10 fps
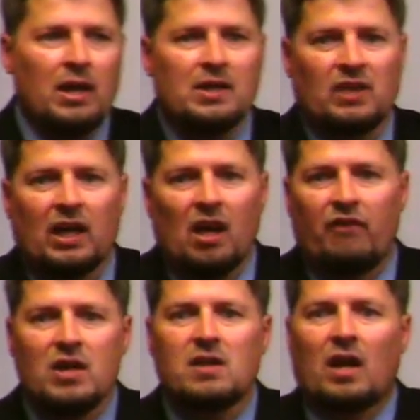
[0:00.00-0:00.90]
He's like, if
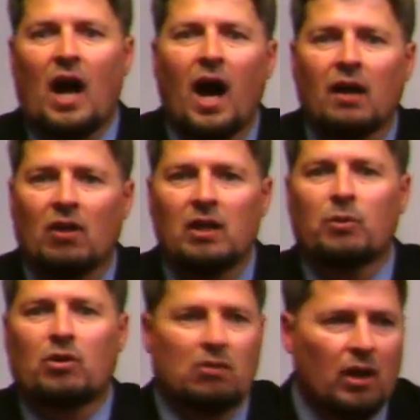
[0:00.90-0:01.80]
he's a god, let him,
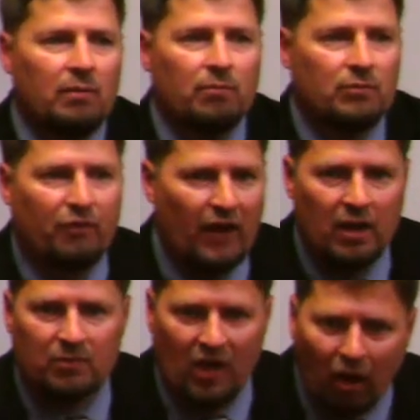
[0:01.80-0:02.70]
let him defend
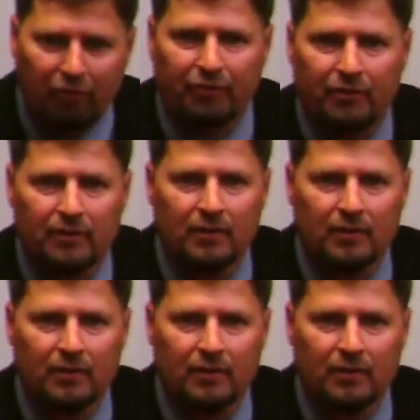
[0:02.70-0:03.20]
himself.